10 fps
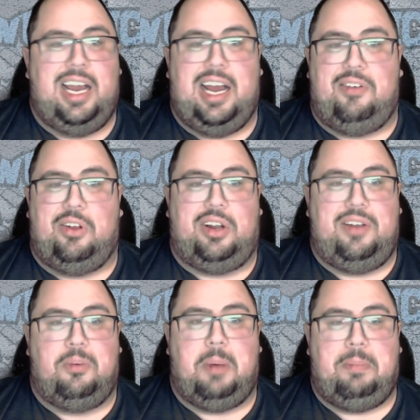And if you're looking
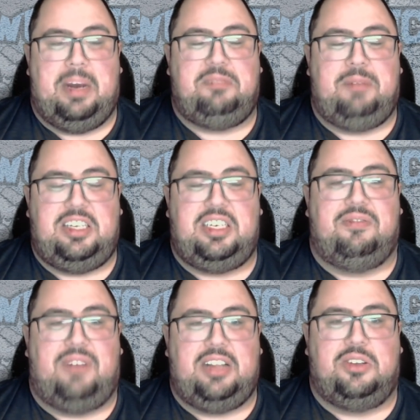for my best bets, you can
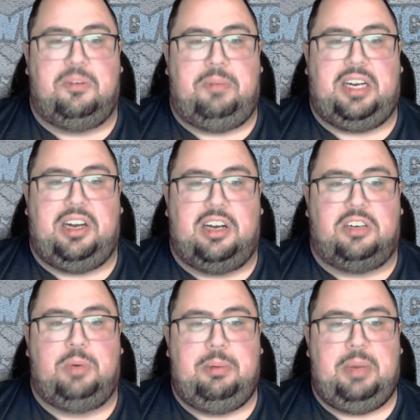find those at Pick Dawgz
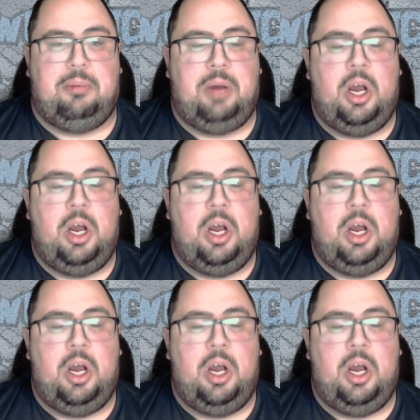Premium.